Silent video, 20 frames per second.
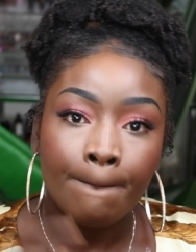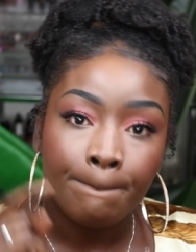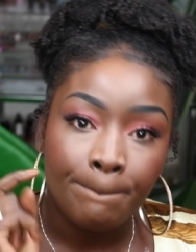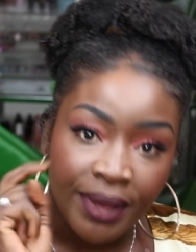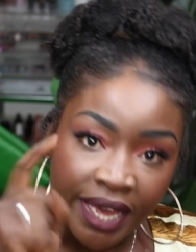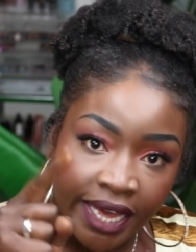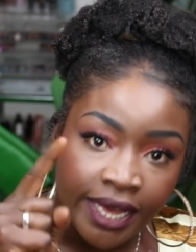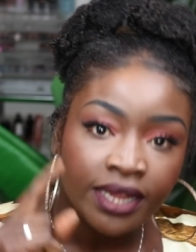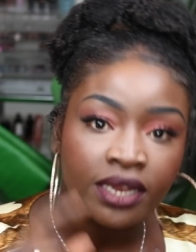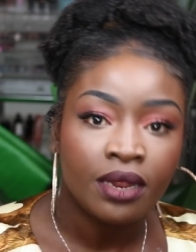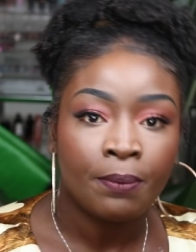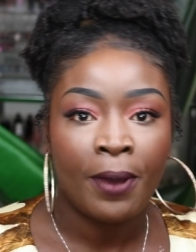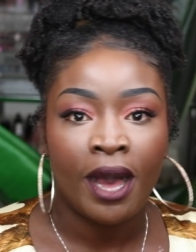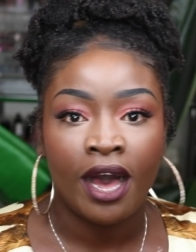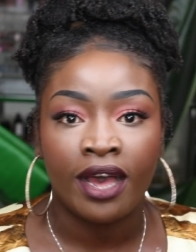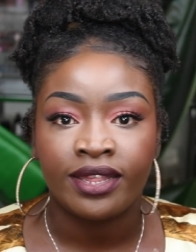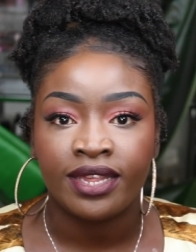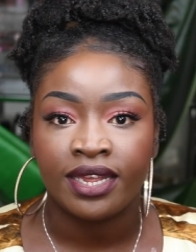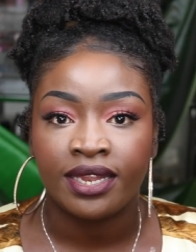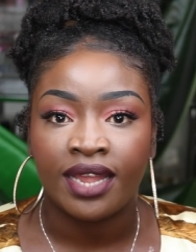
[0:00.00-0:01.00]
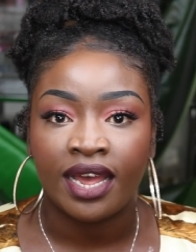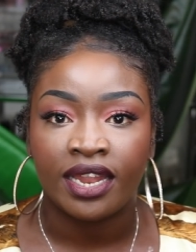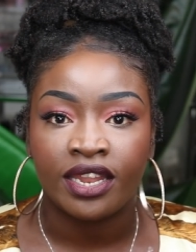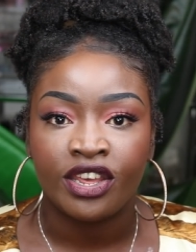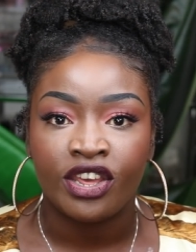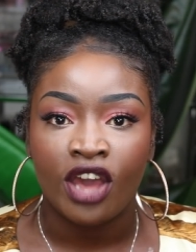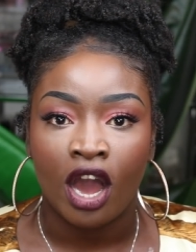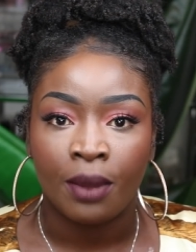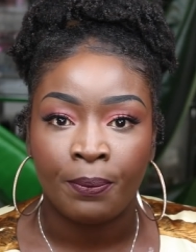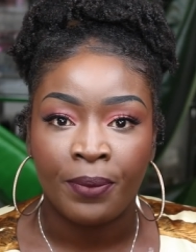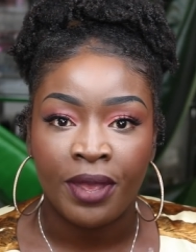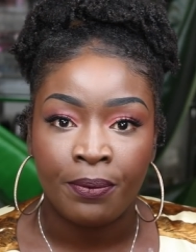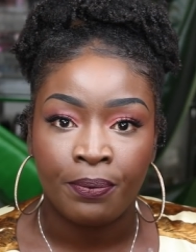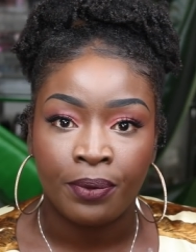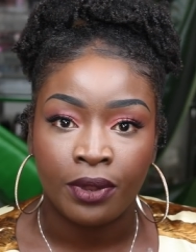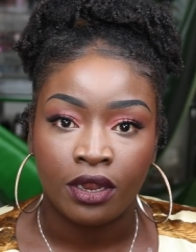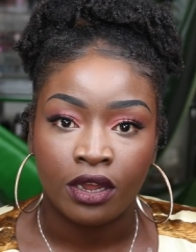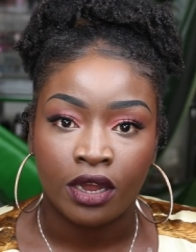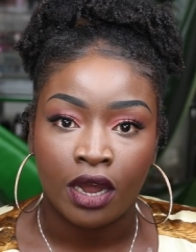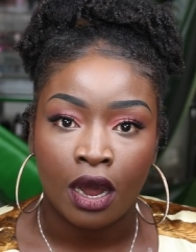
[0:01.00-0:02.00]
Be the person that the young
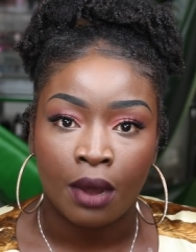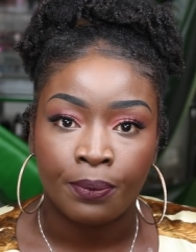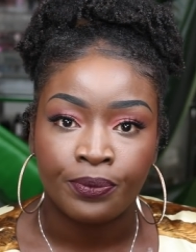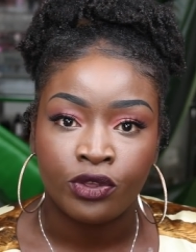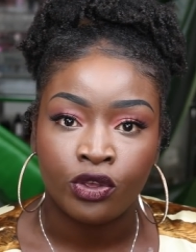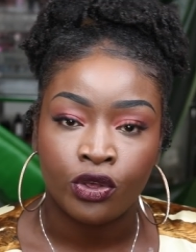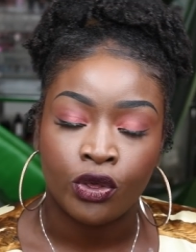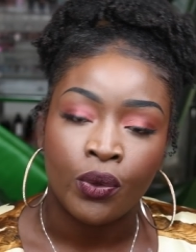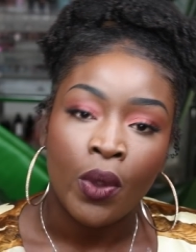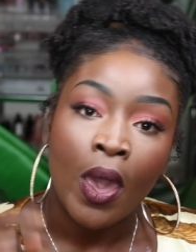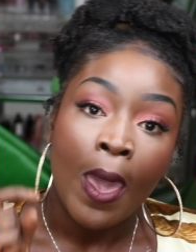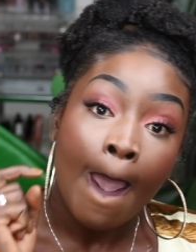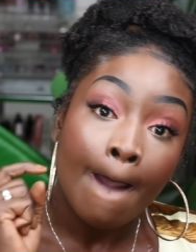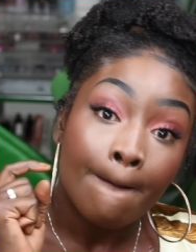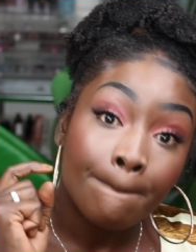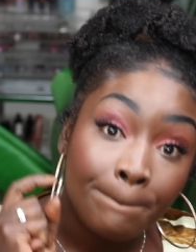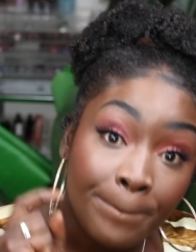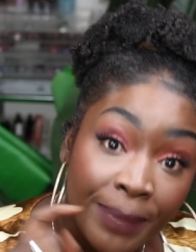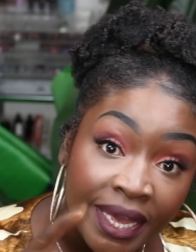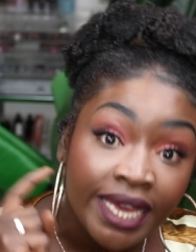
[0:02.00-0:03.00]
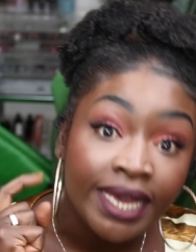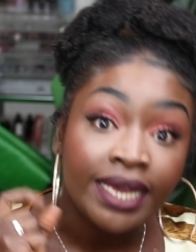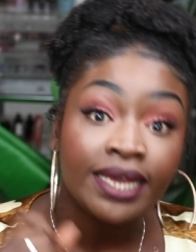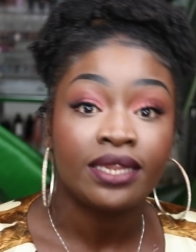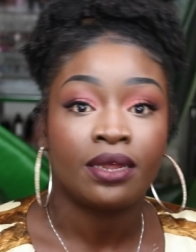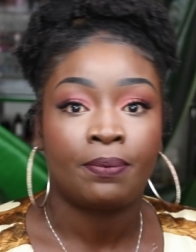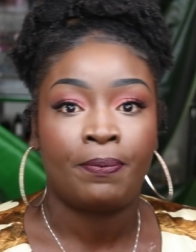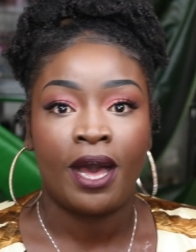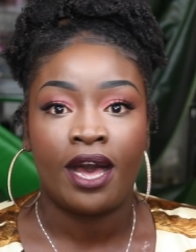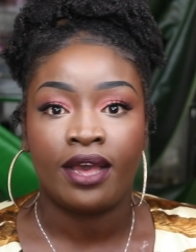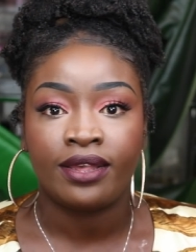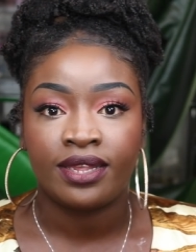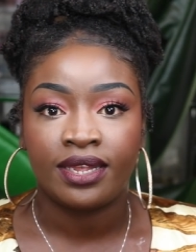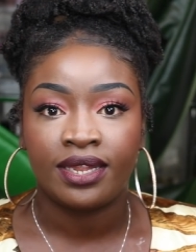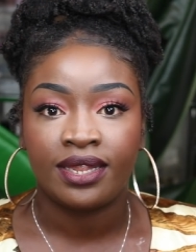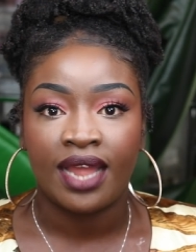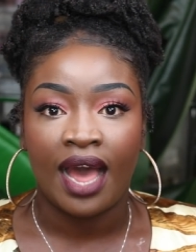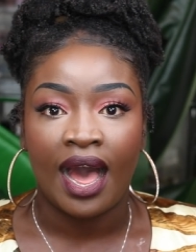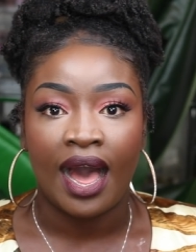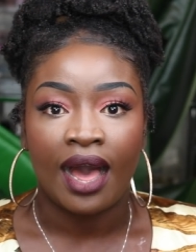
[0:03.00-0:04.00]
people look up to. Be the
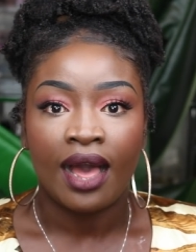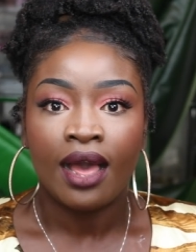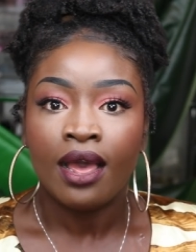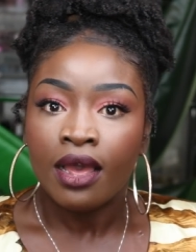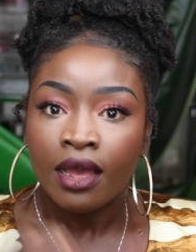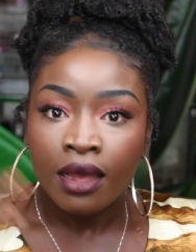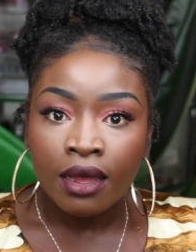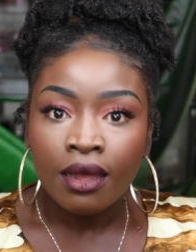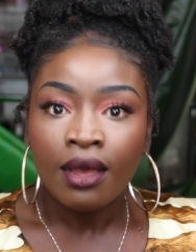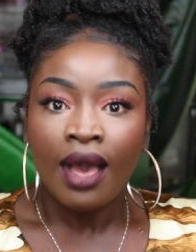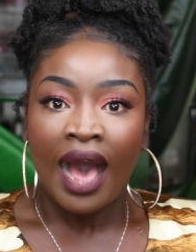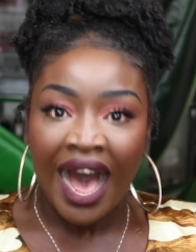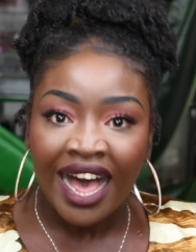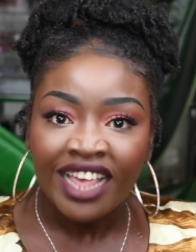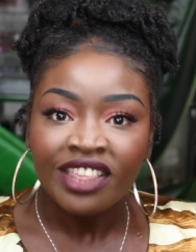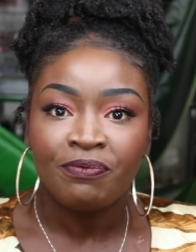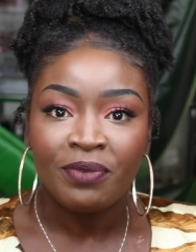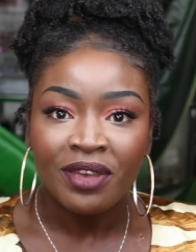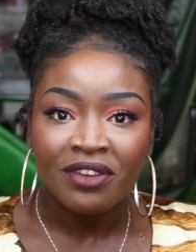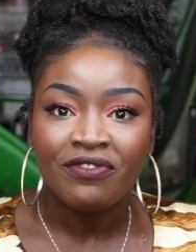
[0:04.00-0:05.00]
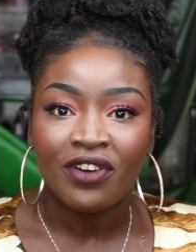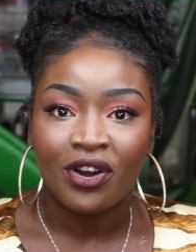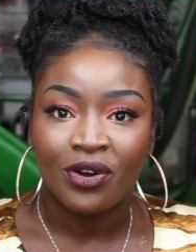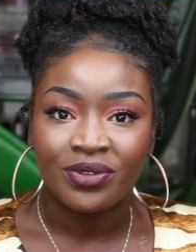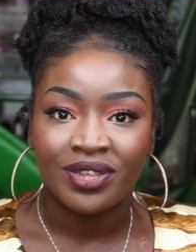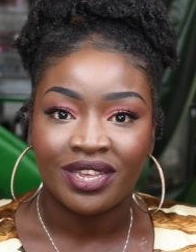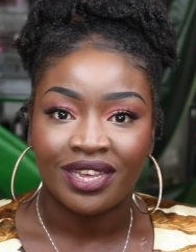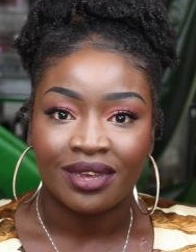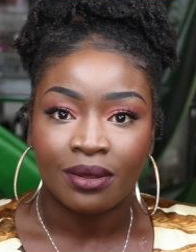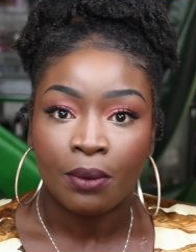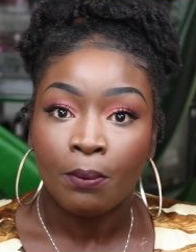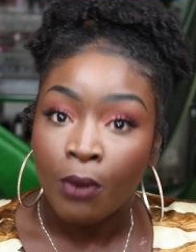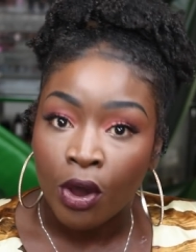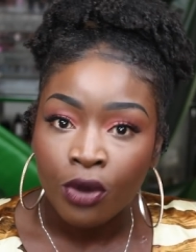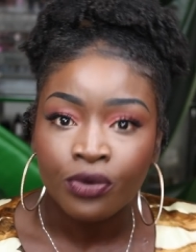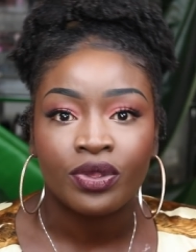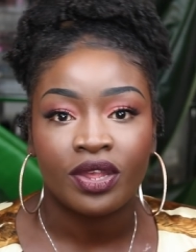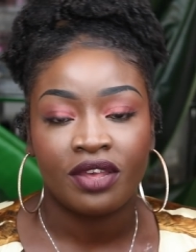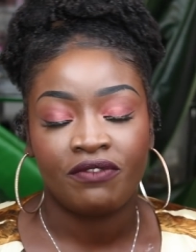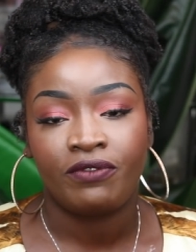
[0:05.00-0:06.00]
person that has been voted
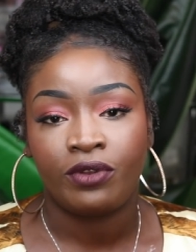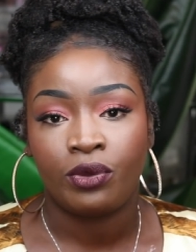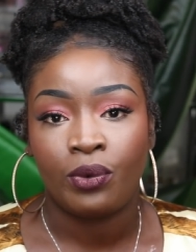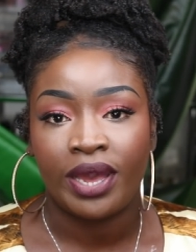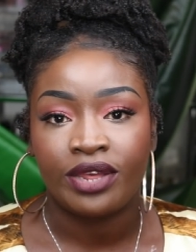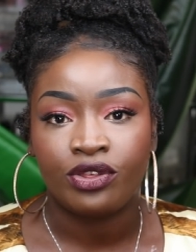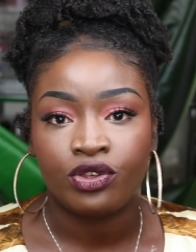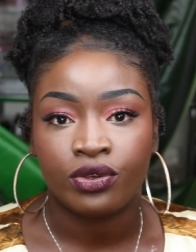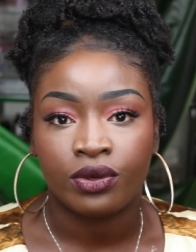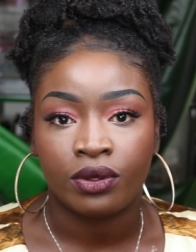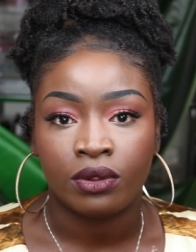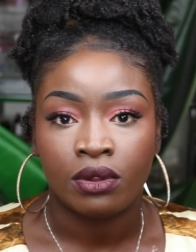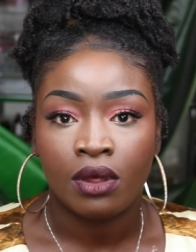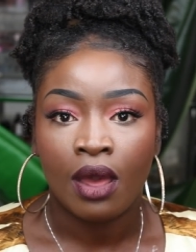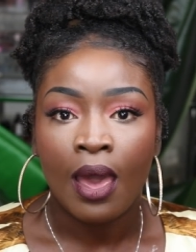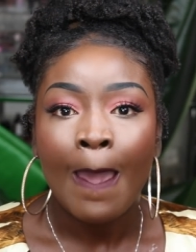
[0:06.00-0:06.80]
most influential.